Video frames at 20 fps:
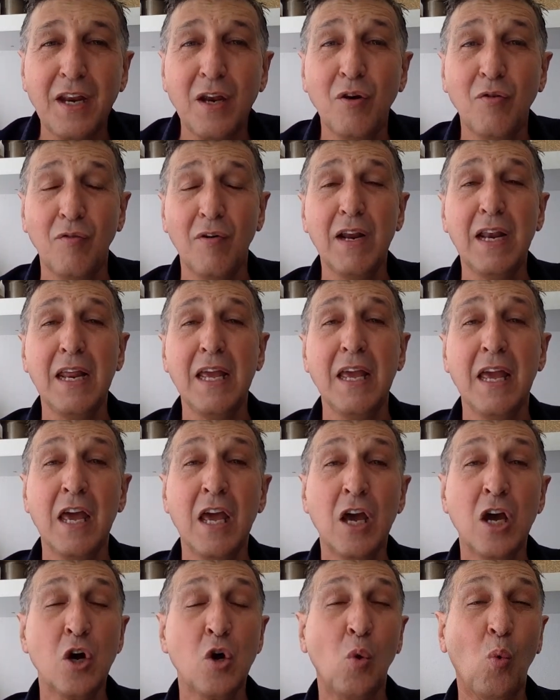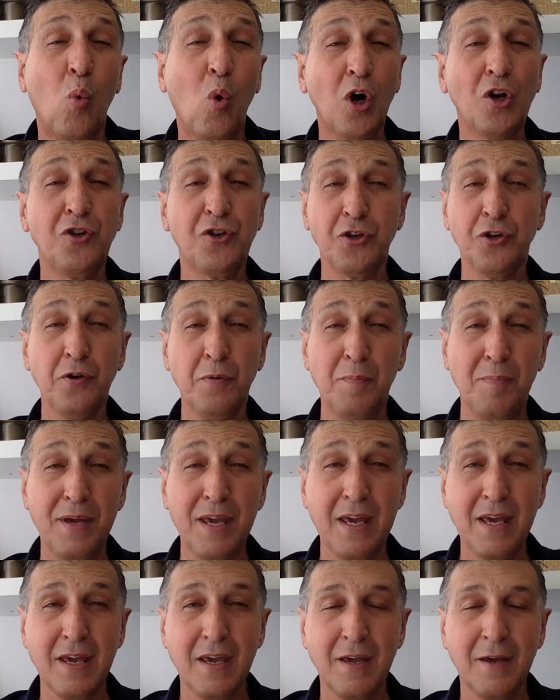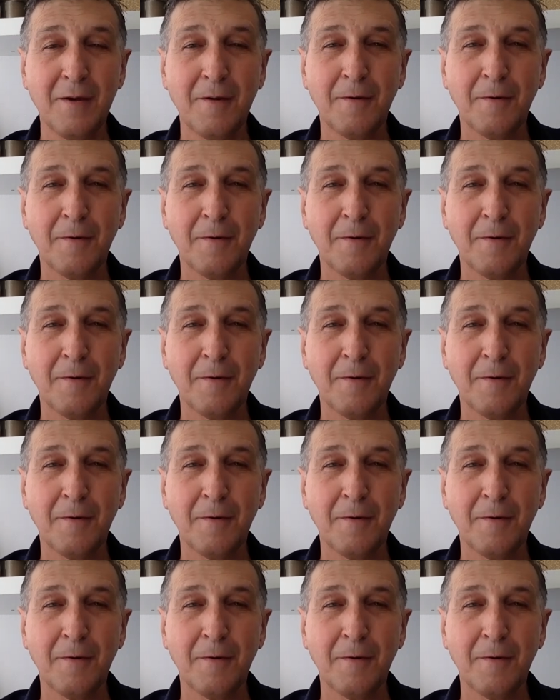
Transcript: really wanted to be